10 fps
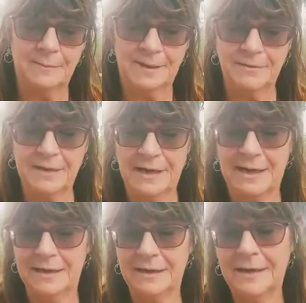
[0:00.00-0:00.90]
a better
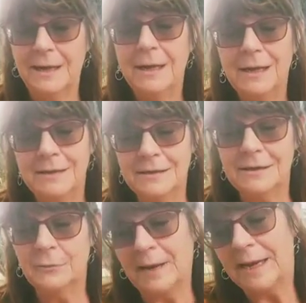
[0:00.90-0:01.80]
day.
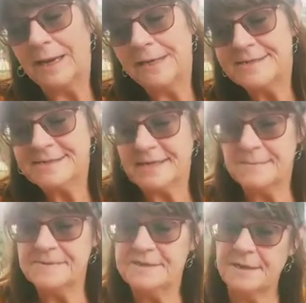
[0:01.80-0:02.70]
Lily ran and
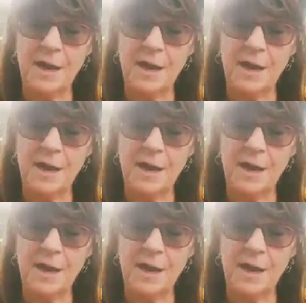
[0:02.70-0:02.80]
skipped and